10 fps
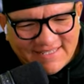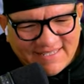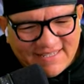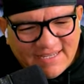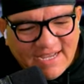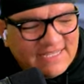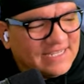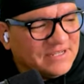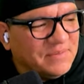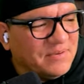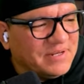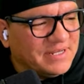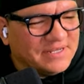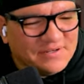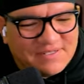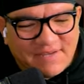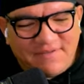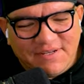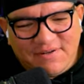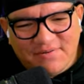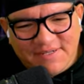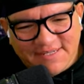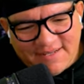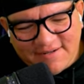That's actually me when it turns 70 degrees down here.